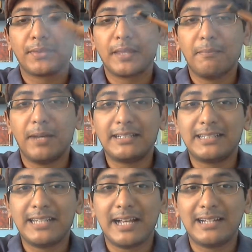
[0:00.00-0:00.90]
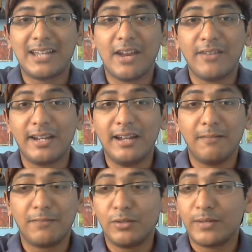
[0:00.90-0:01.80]
But Terry
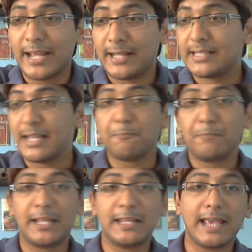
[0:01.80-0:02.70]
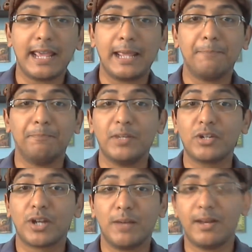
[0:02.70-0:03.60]
Love UK sent me a
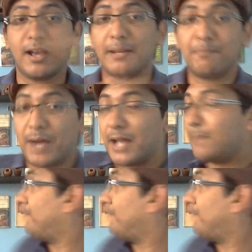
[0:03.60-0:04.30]
meerschaum lined pipe.